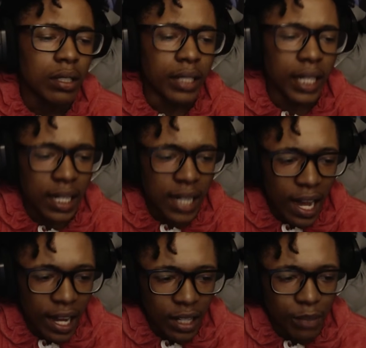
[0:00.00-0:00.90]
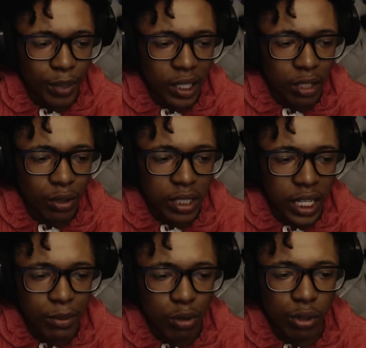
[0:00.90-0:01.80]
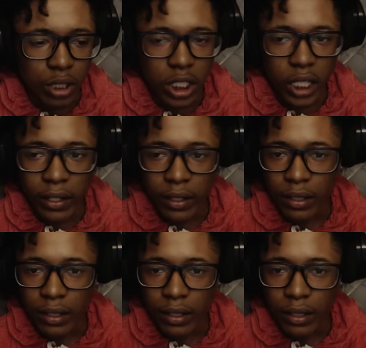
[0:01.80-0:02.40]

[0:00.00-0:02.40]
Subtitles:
Nigga got a pillow taped to his chair.